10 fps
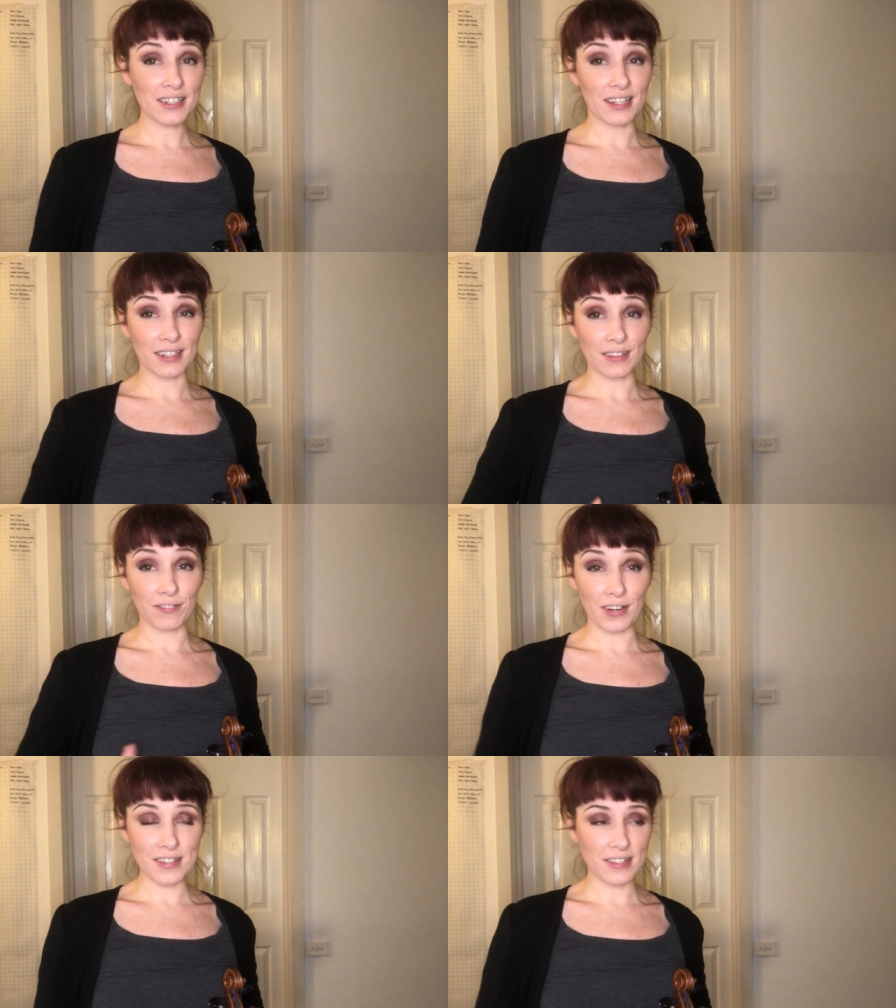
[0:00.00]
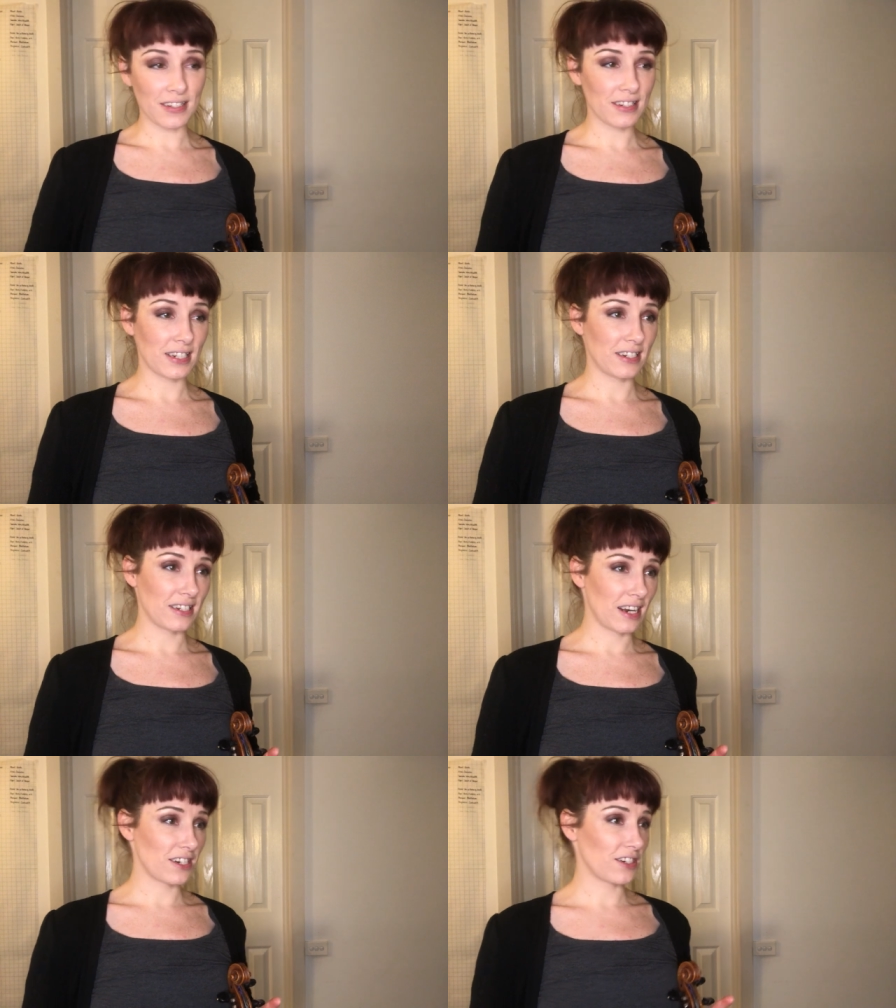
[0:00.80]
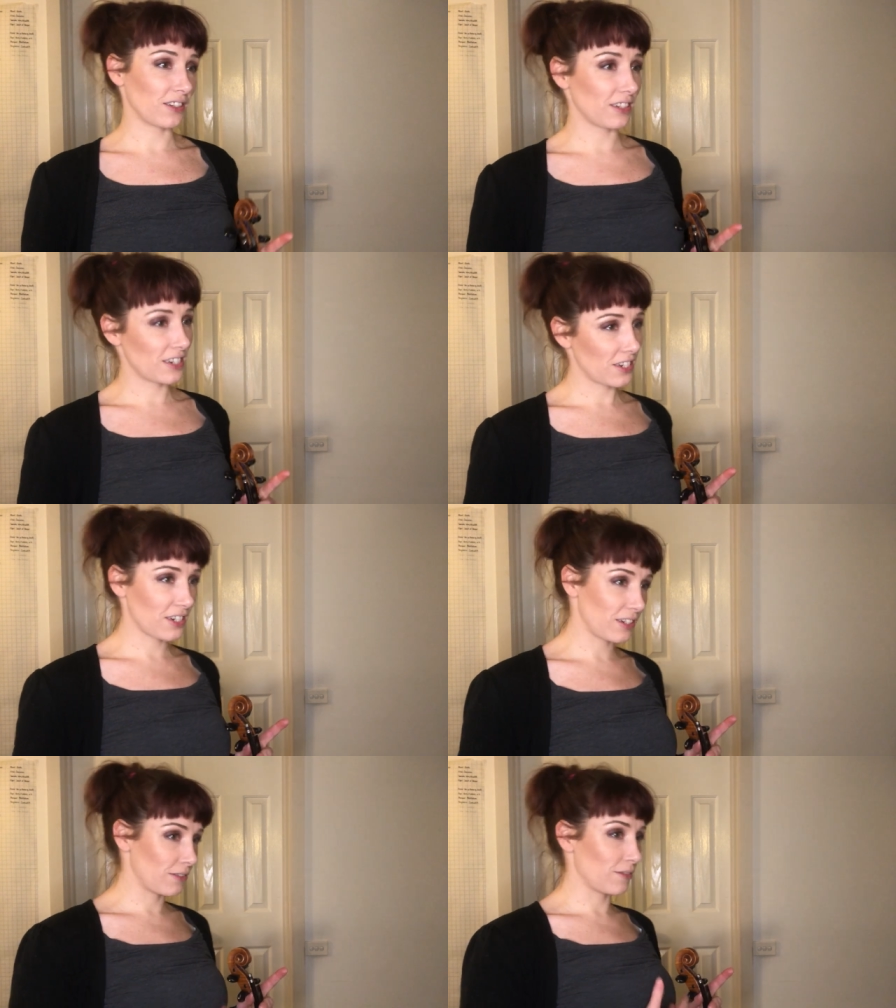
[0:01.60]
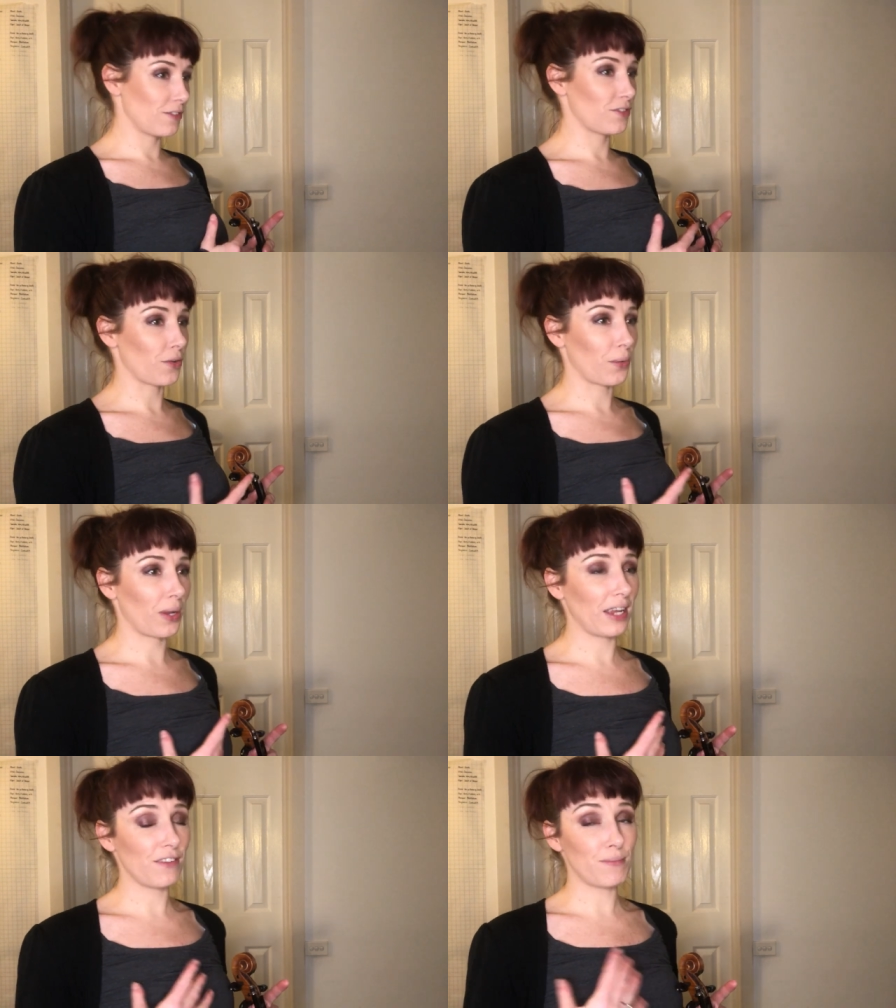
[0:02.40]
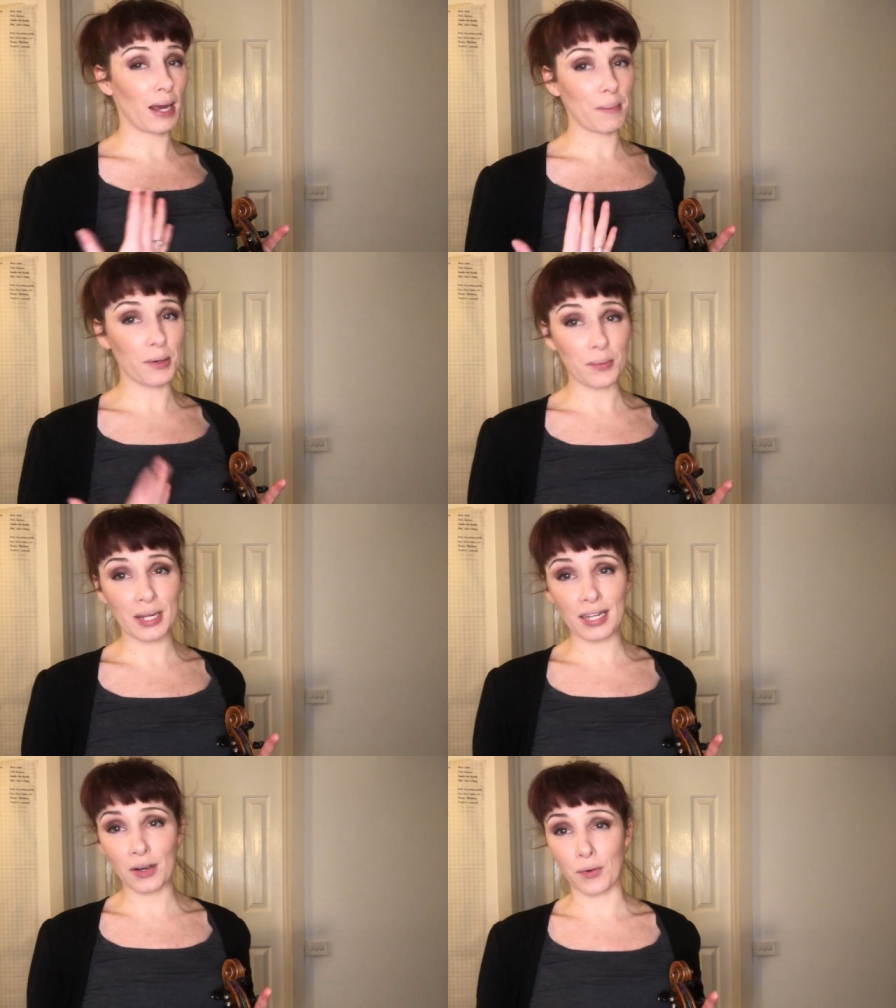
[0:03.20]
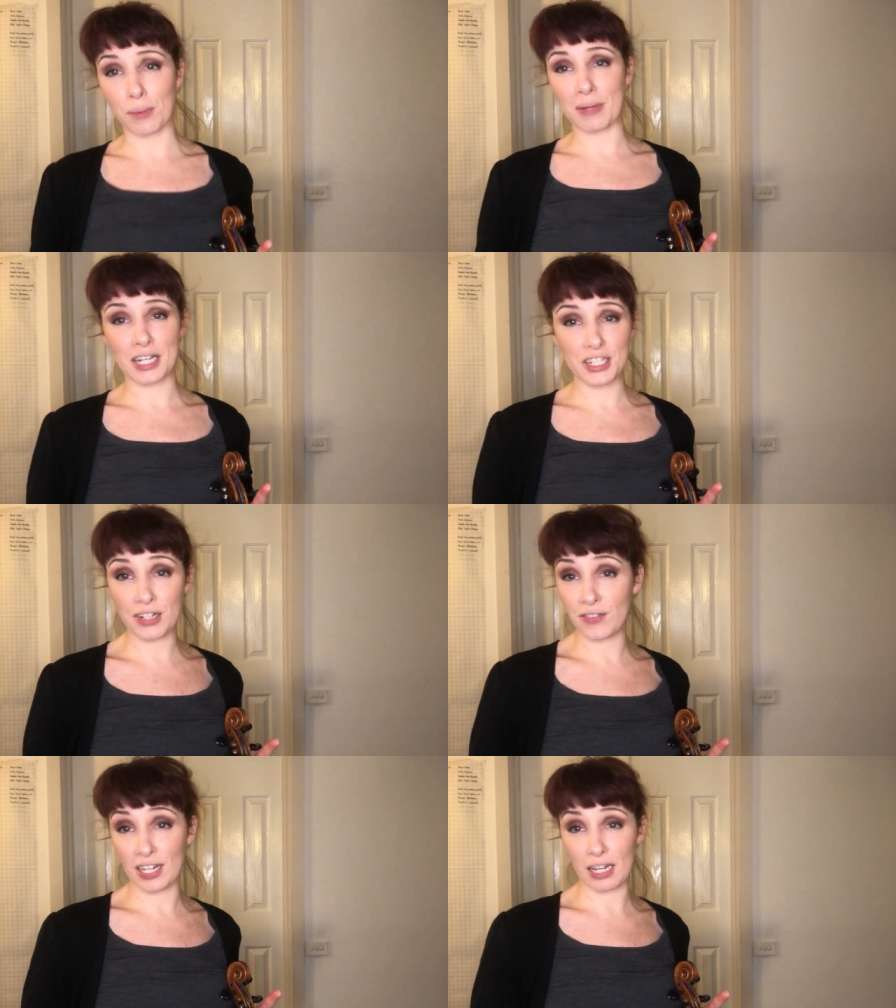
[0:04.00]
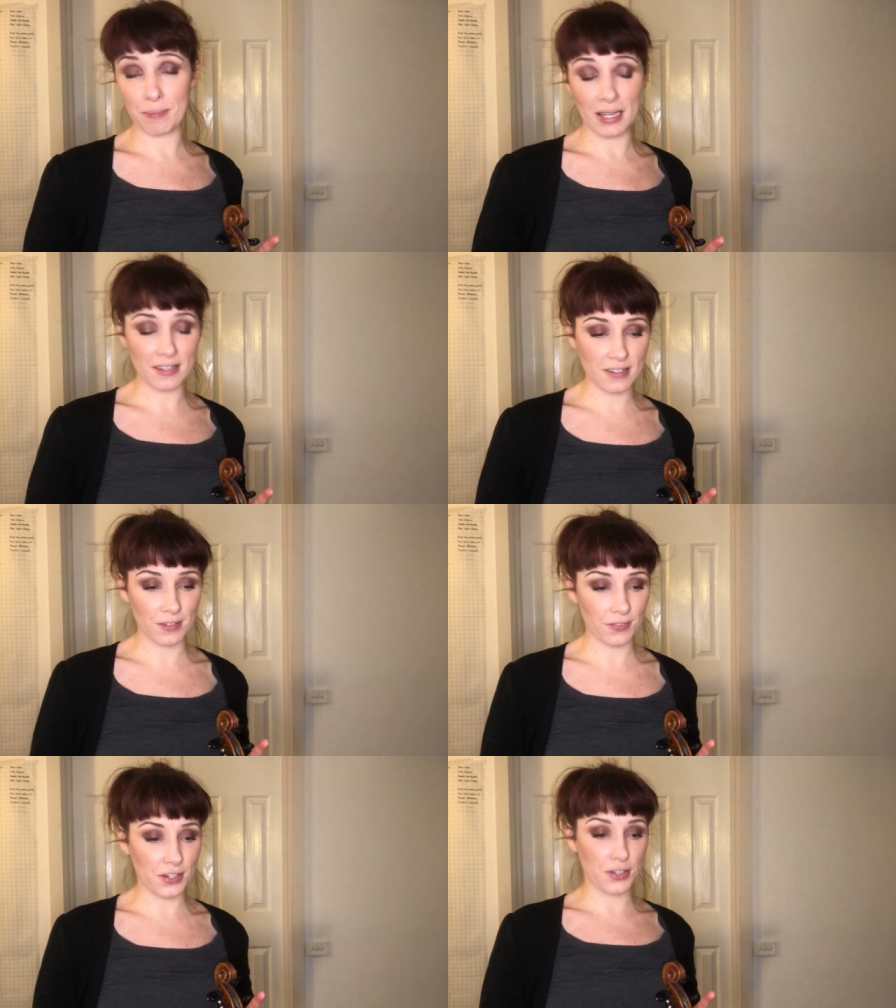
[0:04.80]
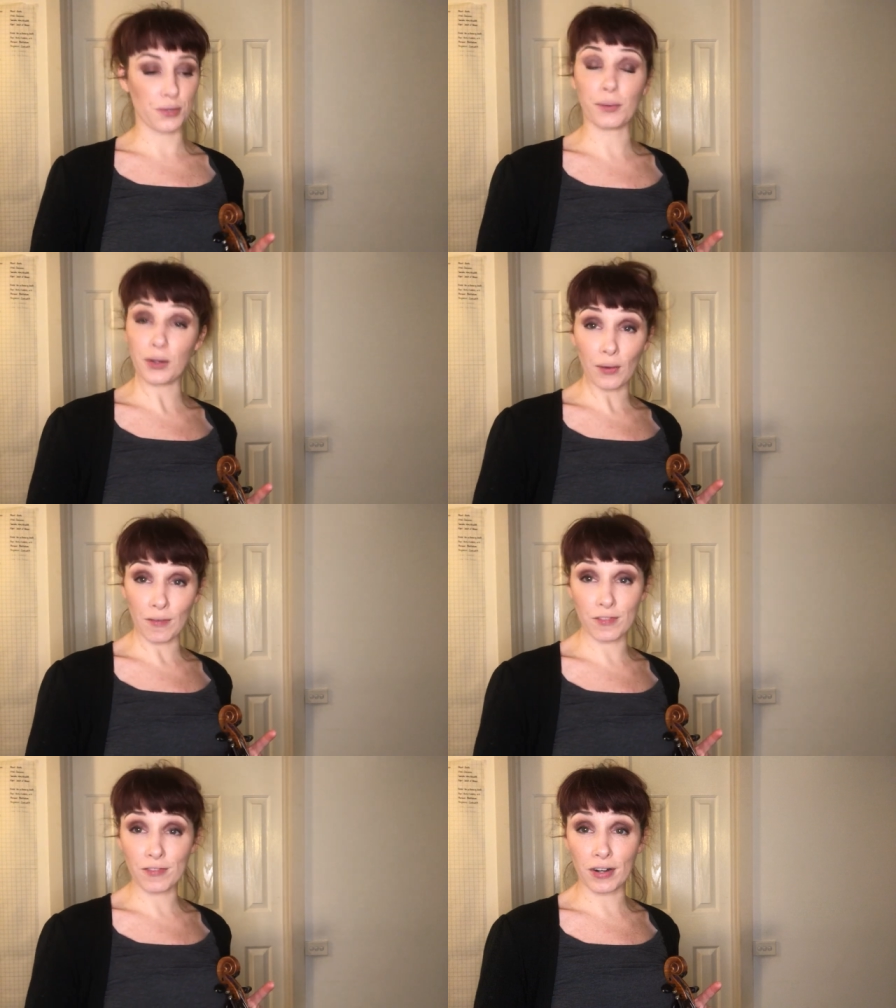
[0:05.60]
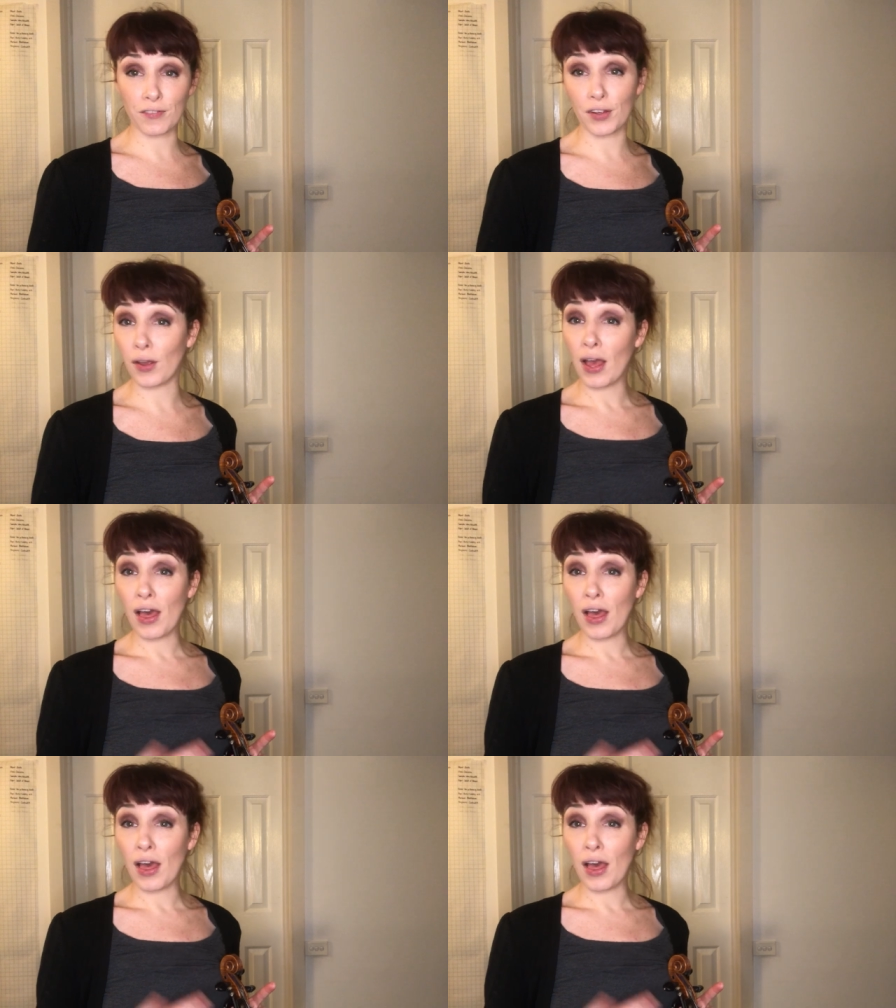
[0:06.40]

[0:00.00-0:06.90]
the recent international edition, so if my bowing or my shifting appears different to what you have in front of you,